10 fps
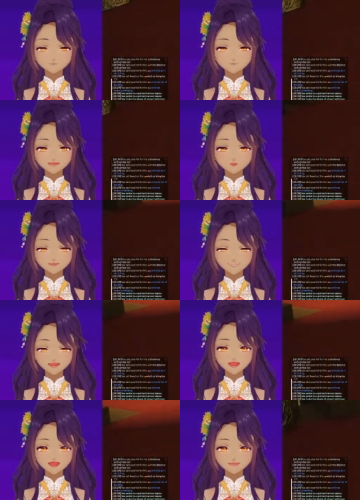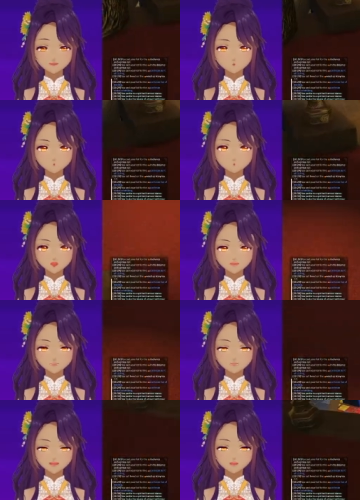It's gonna take a while too.
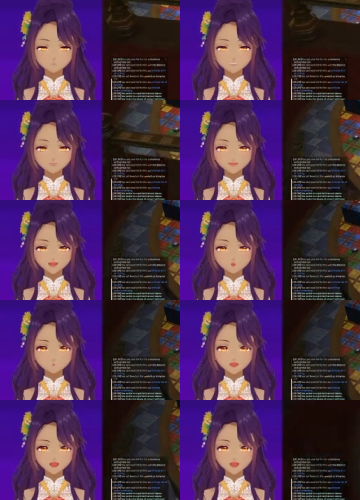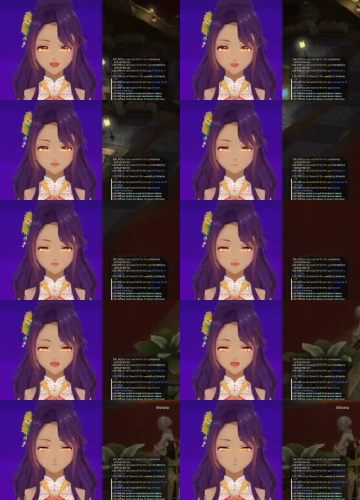Mahjong matches are- Wah!